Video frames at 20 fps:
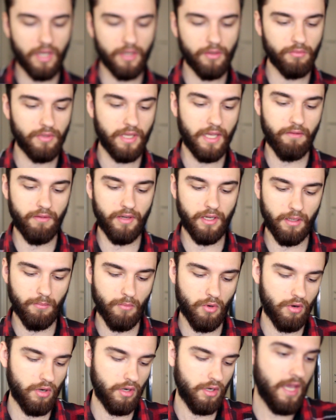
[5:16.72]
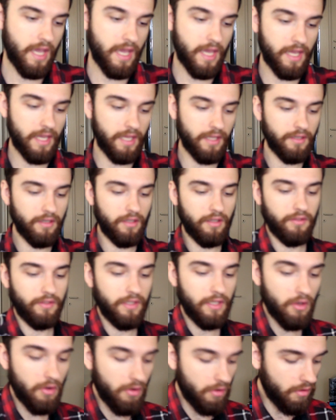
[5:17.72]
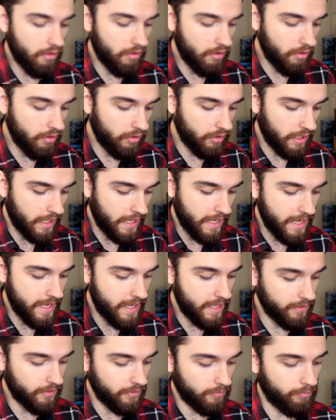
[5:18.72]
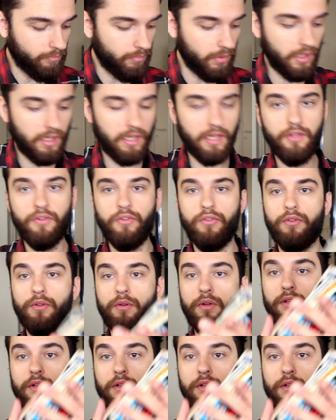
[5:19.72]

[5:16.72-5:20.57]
I don't have it anymore. And they all had booklets to